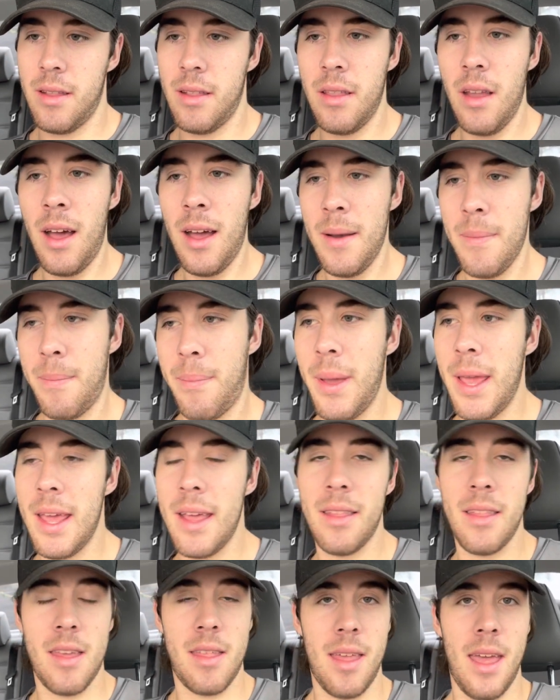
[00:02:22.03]
not be
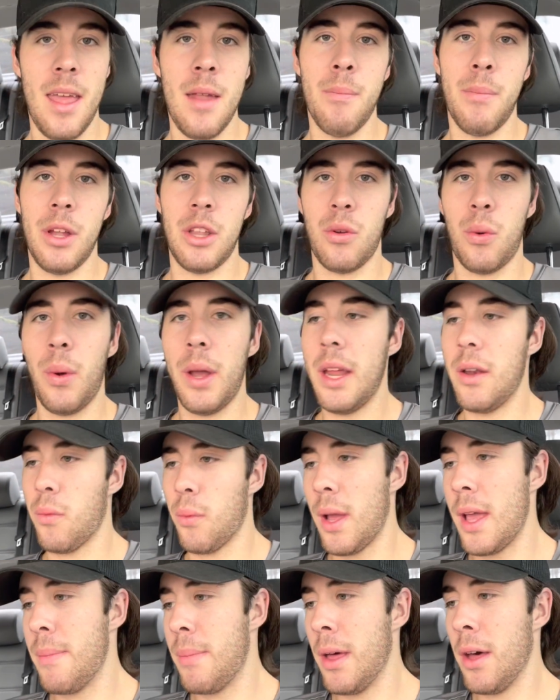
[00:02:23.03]
in this in-between
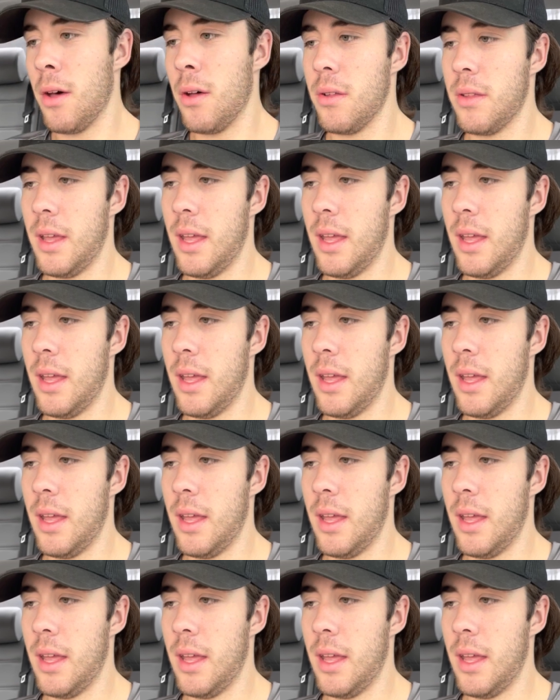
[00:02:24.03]
rebuild